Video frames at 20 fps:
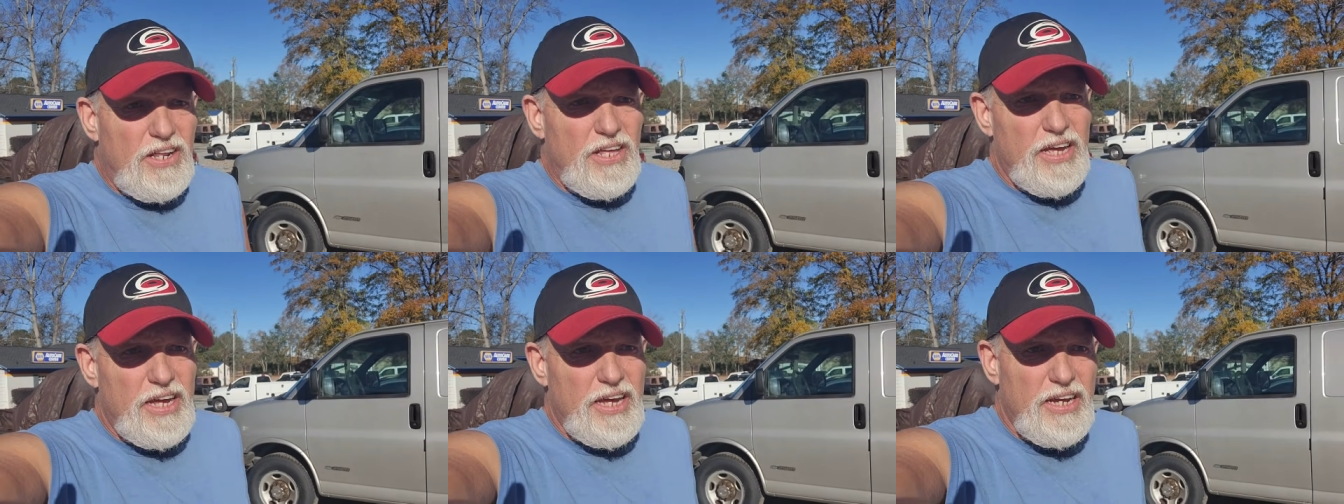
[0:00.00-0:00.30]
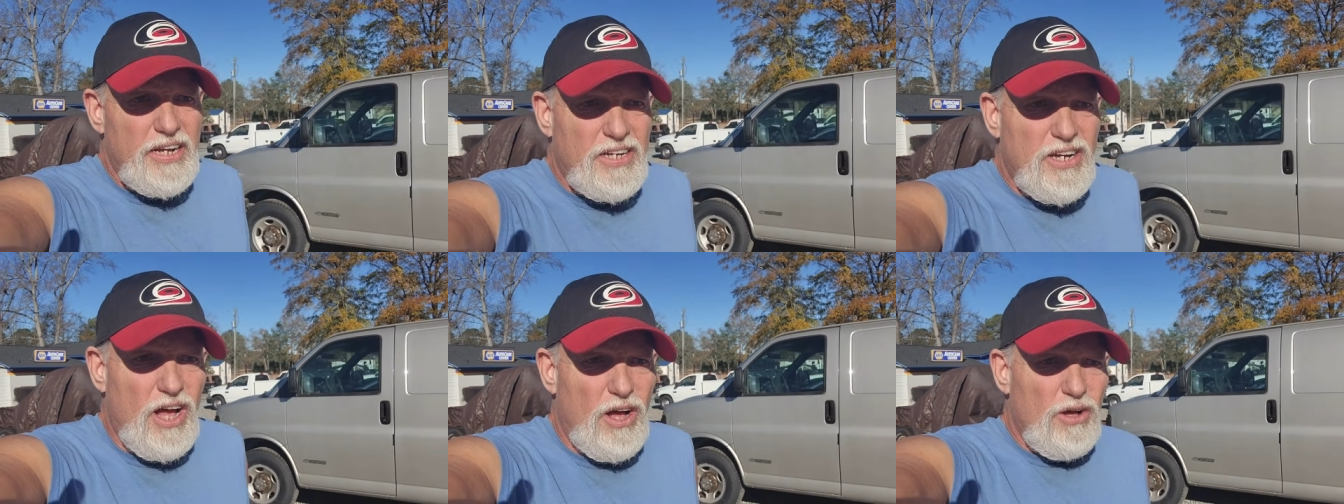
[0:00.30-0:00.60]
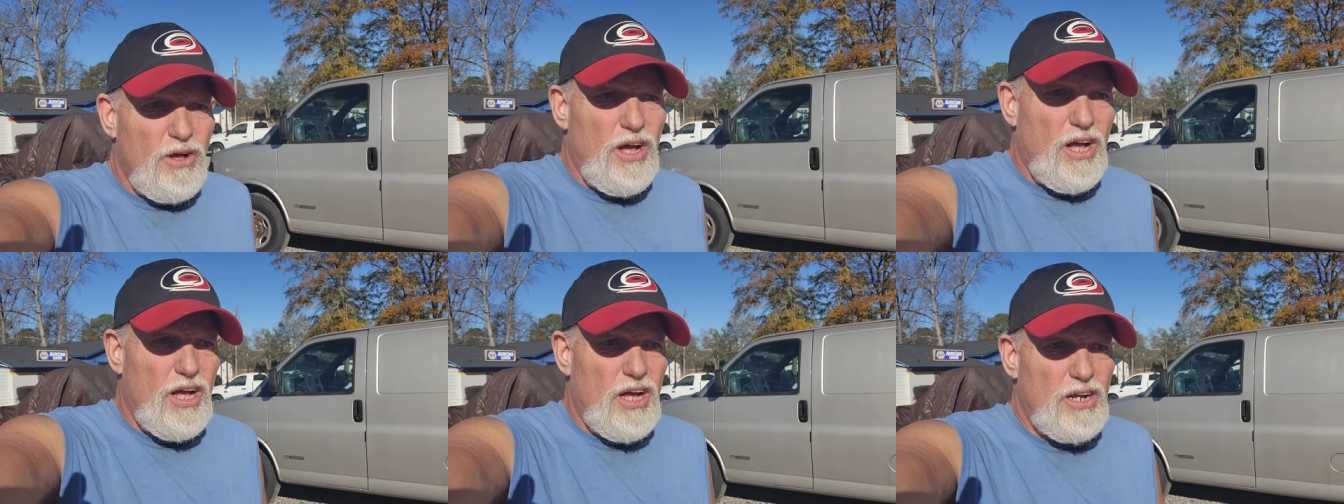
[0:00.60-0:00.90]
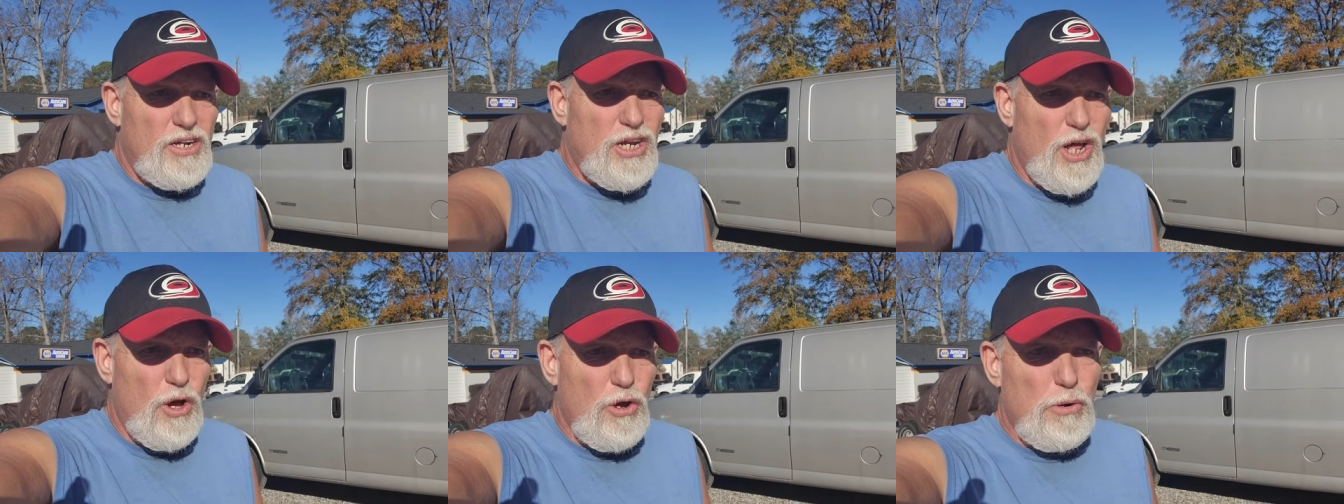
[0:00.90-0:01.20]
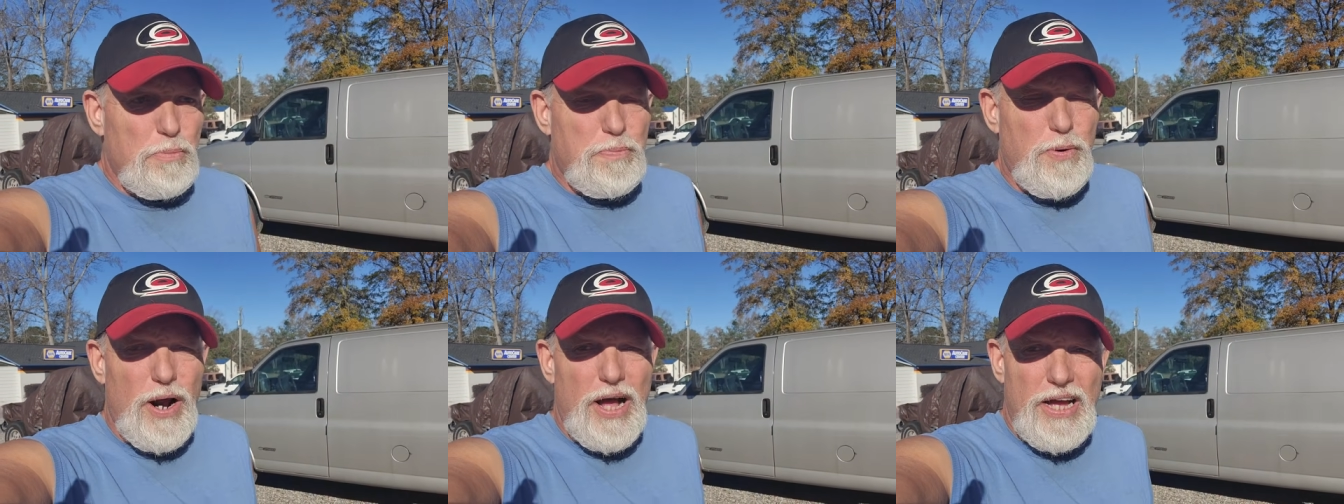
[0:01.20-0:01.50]
The
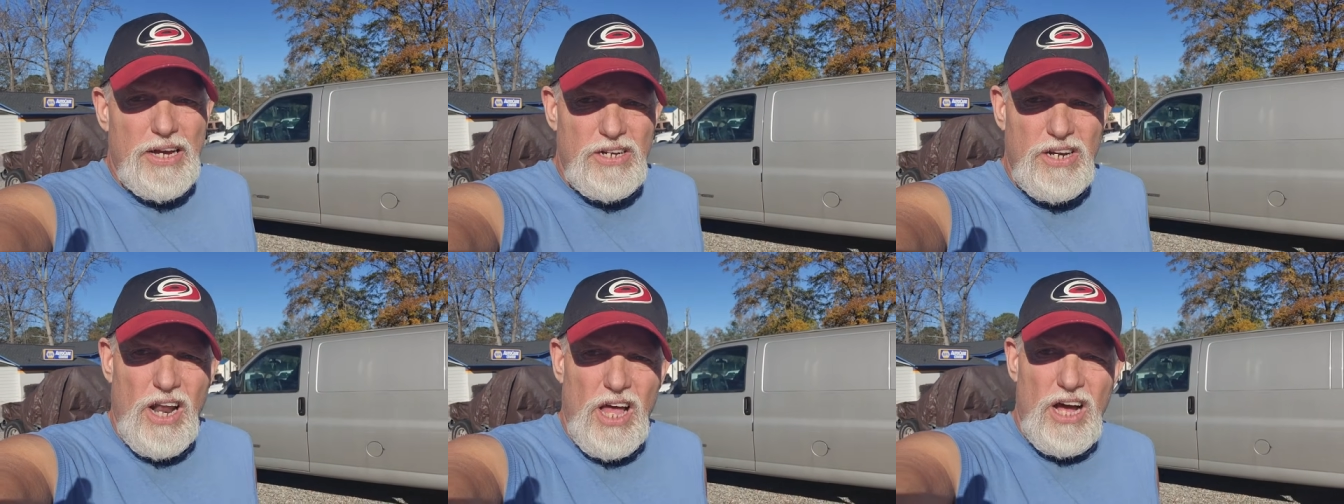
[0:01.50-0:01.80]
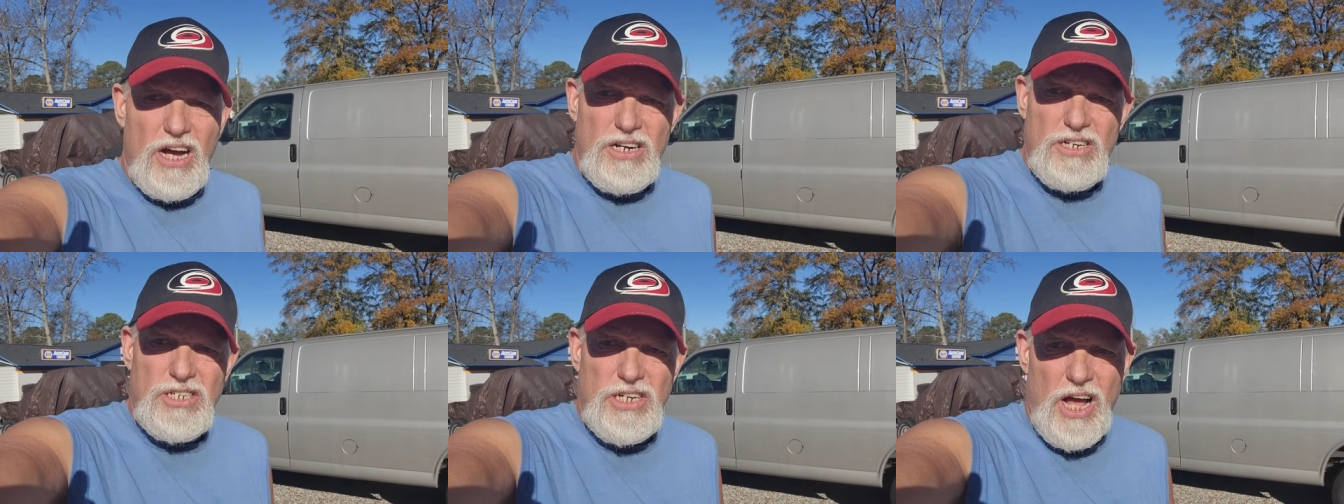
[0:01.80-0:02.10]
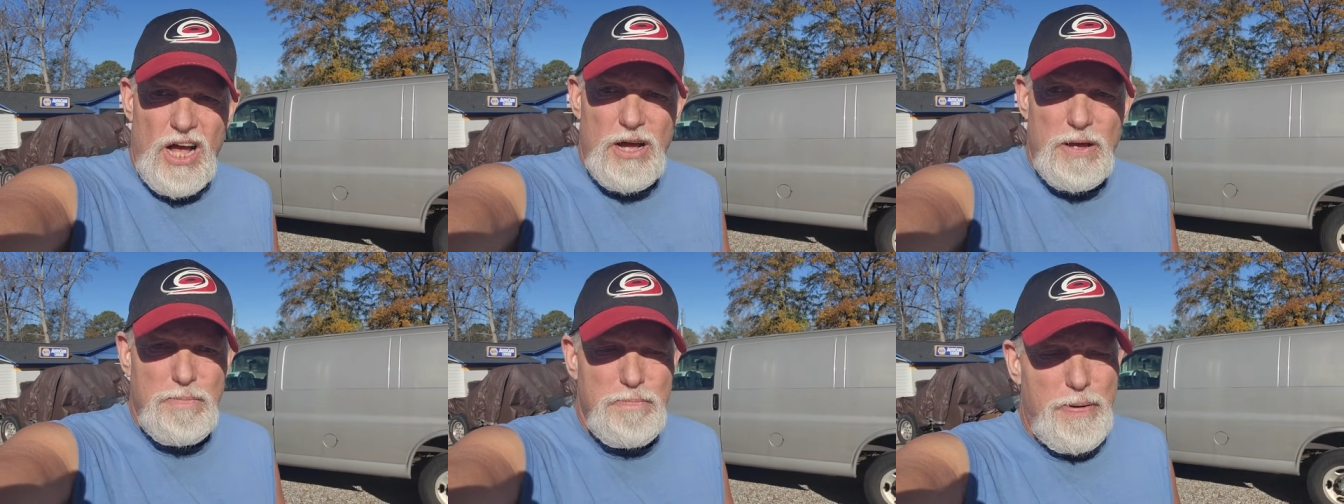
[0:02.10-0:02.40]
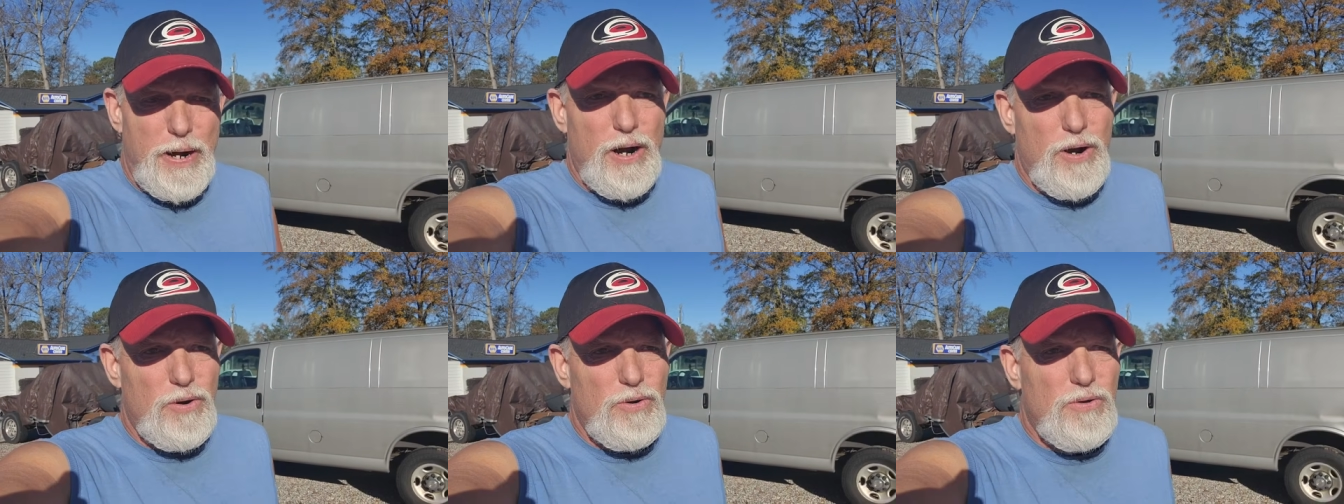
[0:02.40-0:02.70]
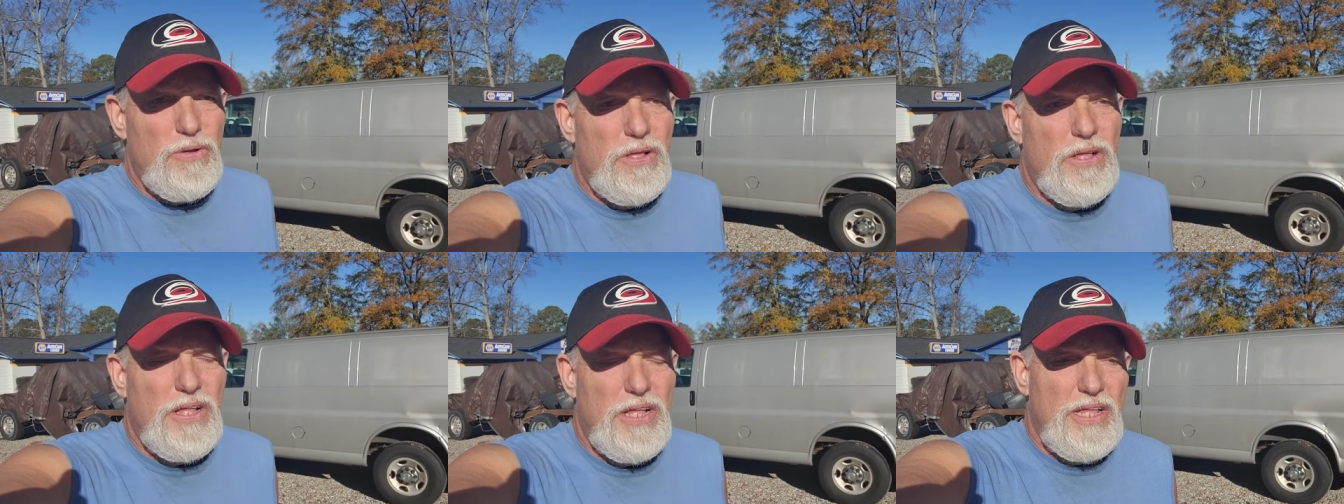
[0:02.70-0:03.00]
total price, lock, stock, and
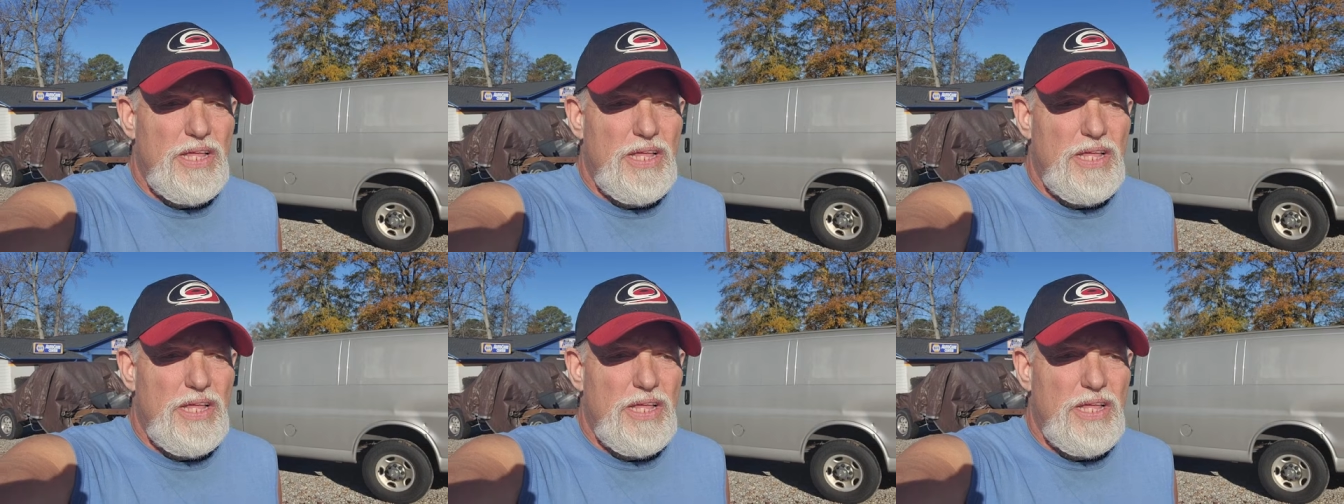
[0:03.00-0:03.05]
barrel.